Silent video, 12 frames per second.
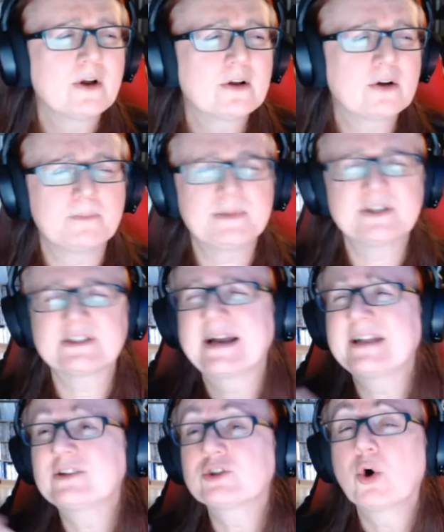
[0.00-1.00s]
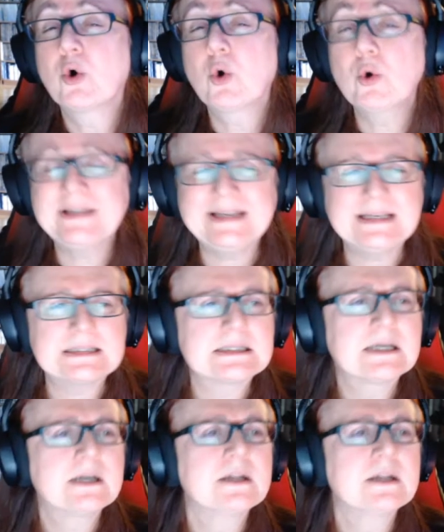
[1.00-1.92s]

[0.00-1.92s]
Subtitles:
Cup designs, hoodies,